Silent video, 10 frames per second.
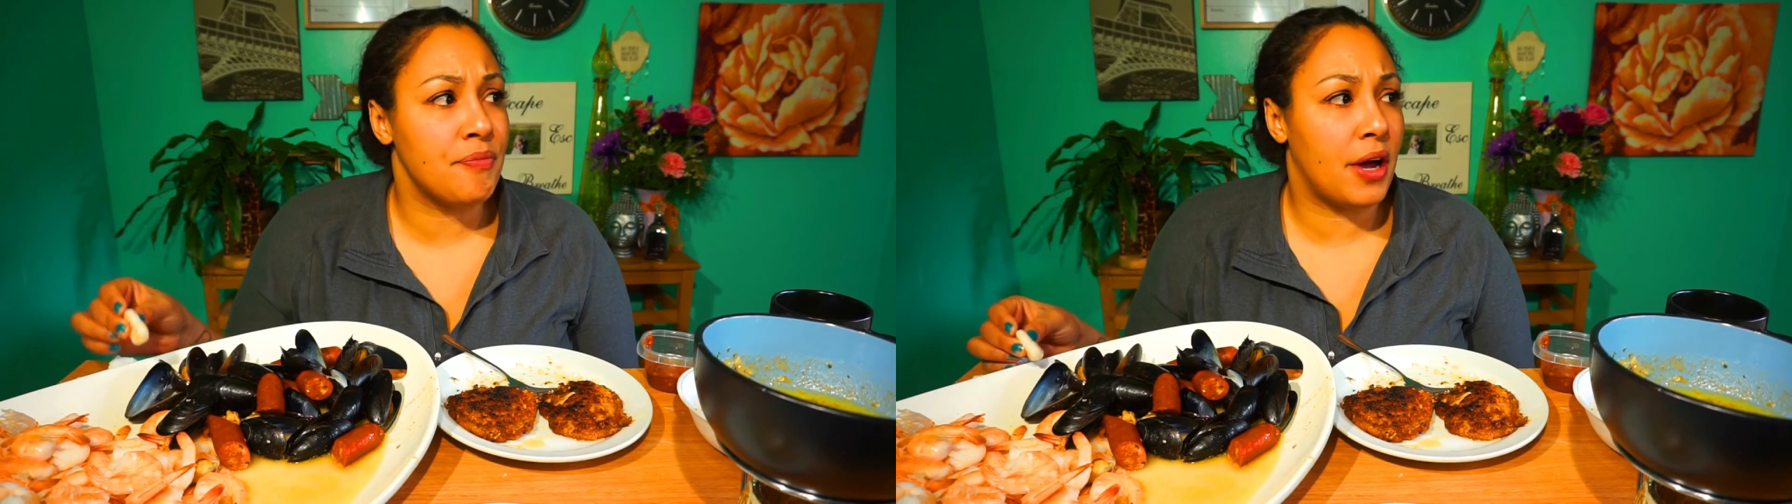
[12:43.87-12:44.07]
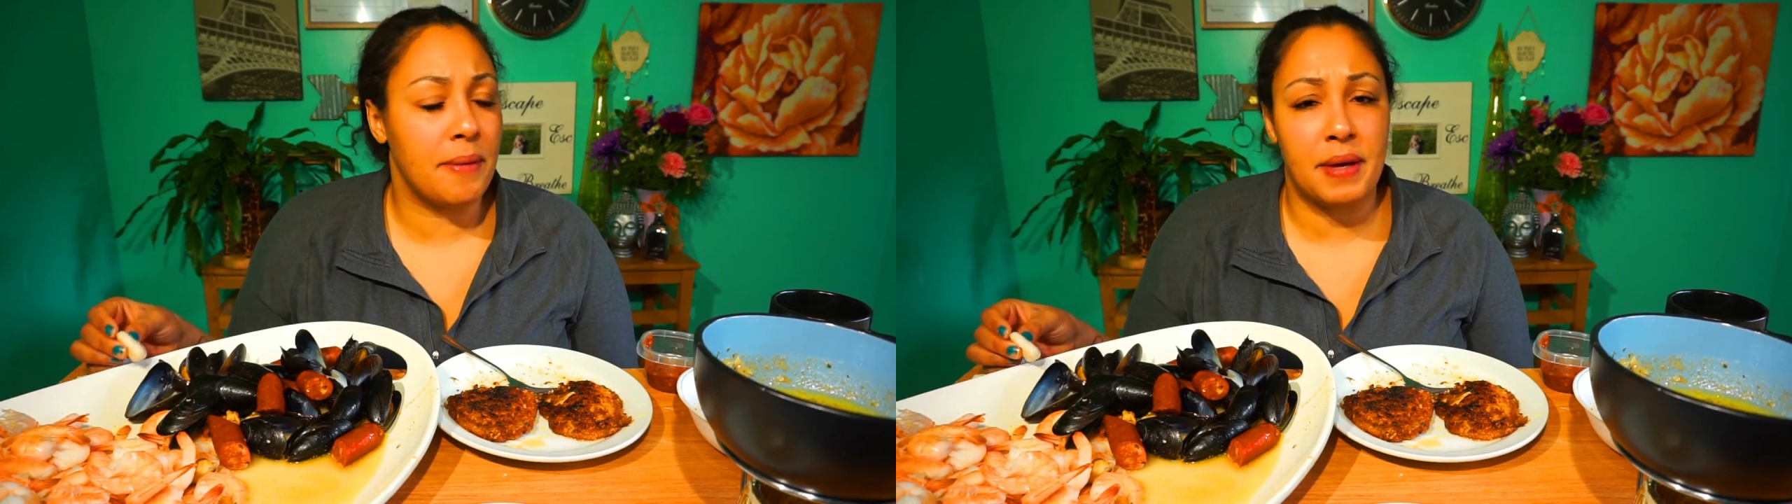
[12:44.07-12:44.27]

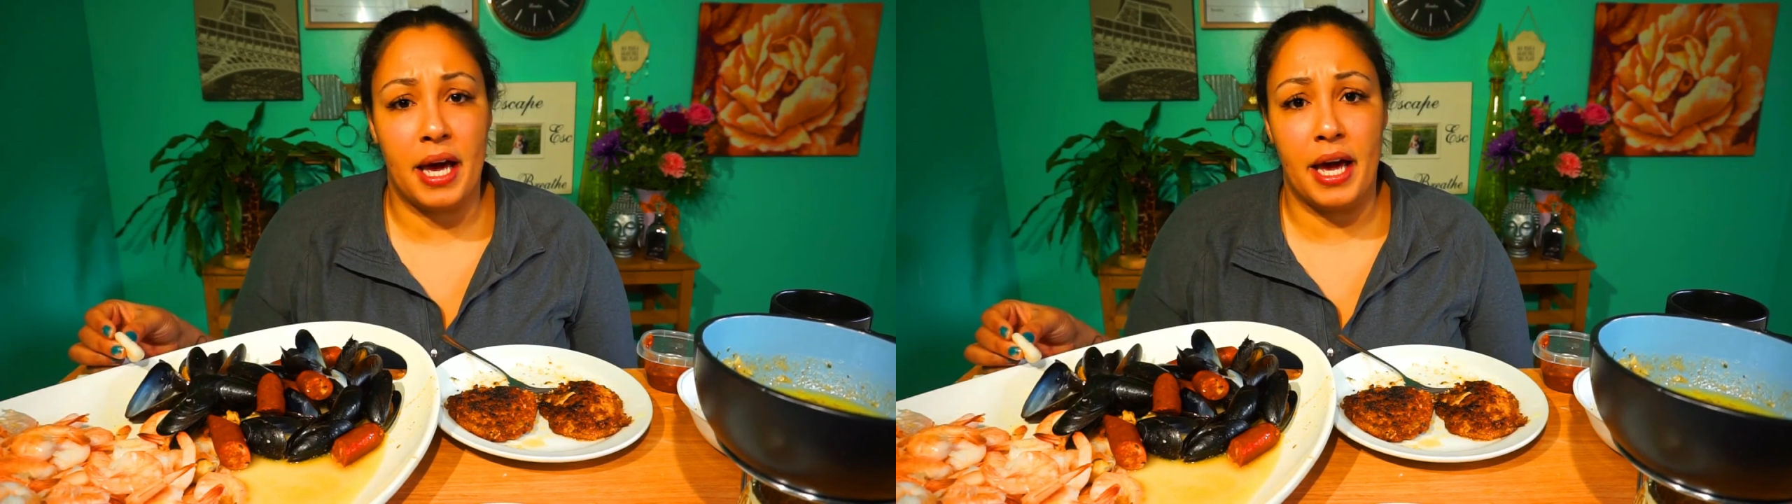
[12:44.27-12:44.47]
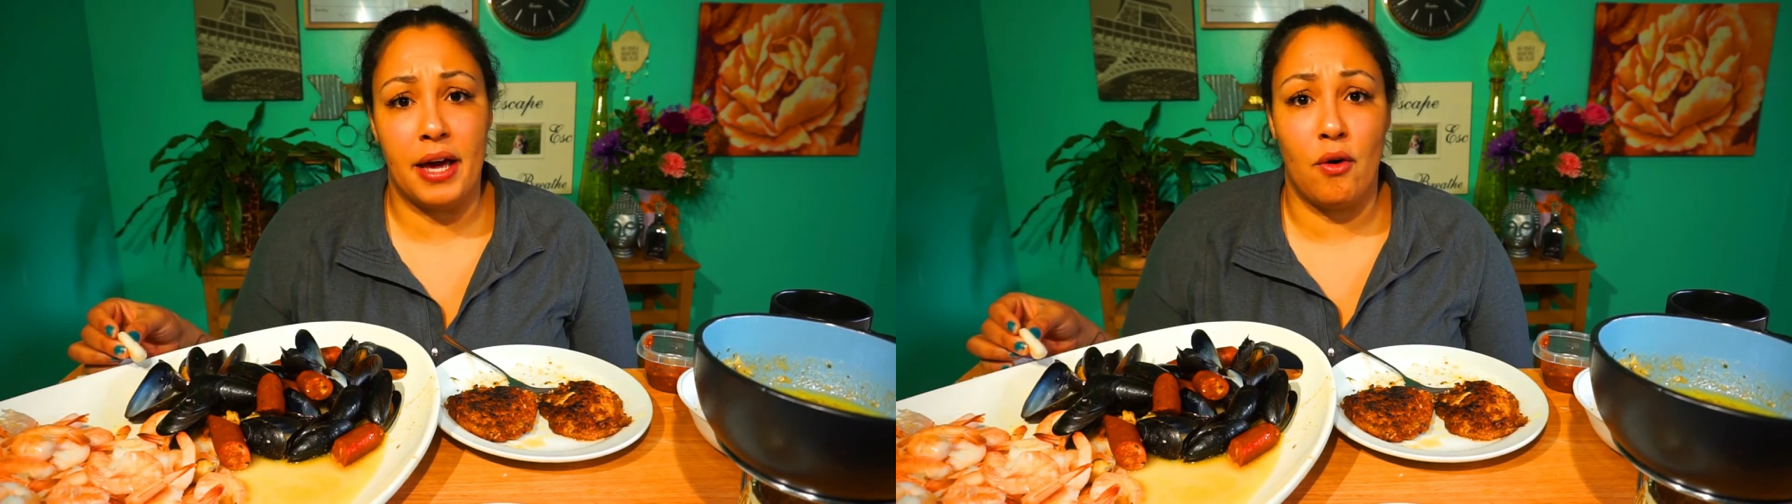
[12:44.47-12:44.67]
I'm
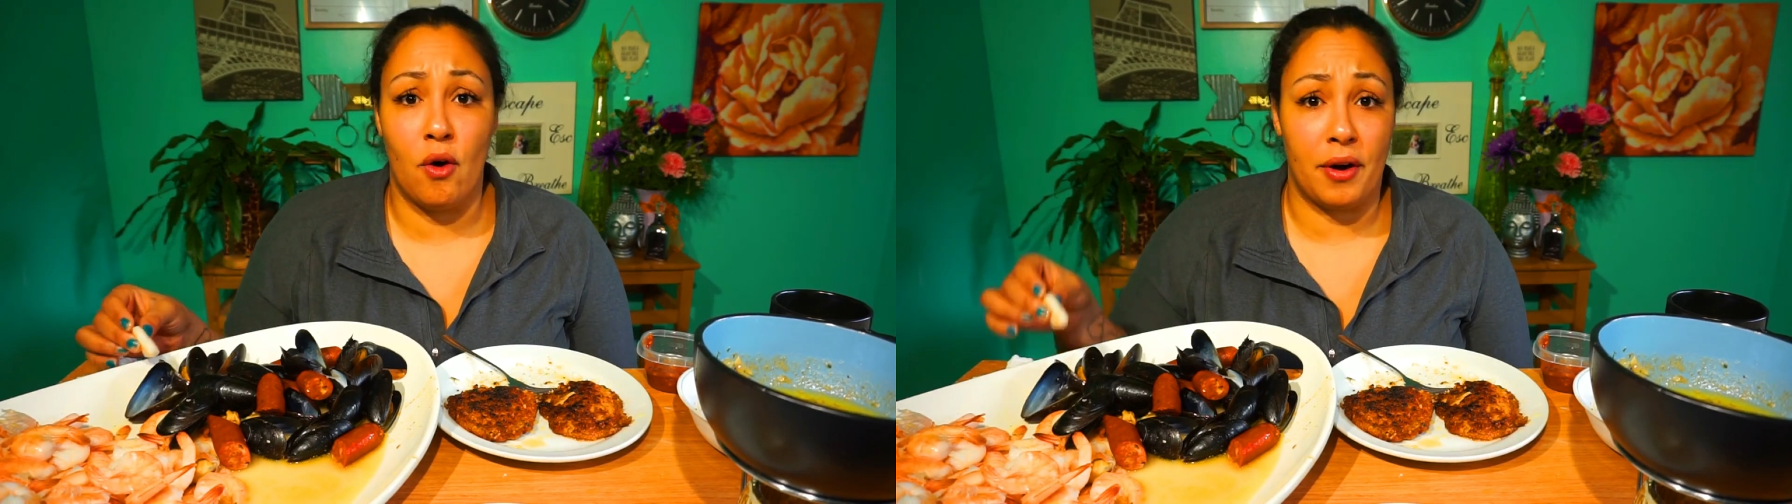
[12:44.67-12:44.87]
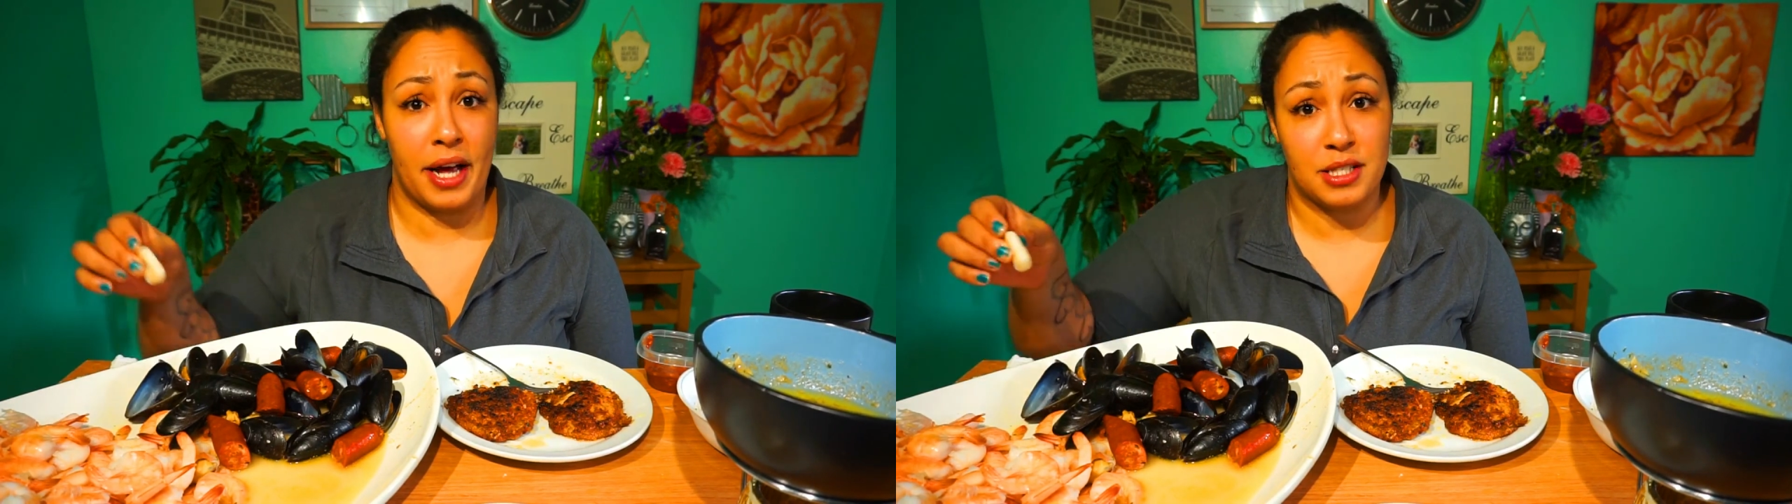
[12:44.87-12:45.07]
gay,
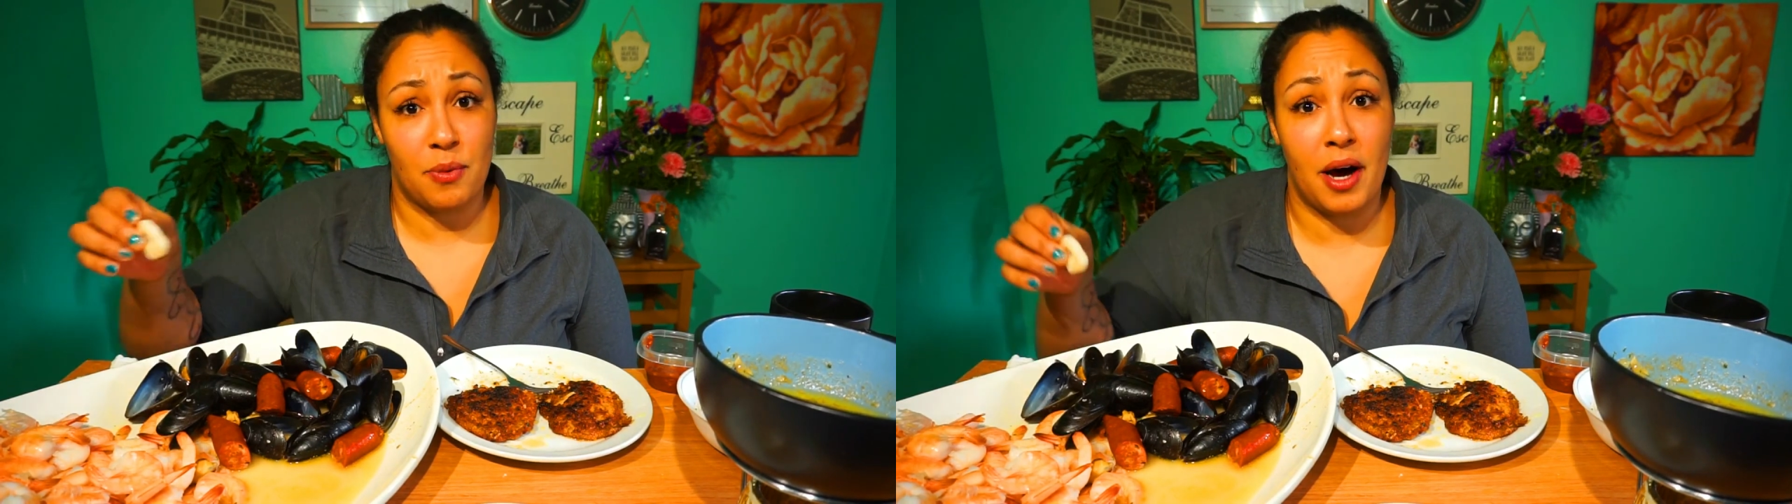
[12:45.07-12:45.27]
or guess what,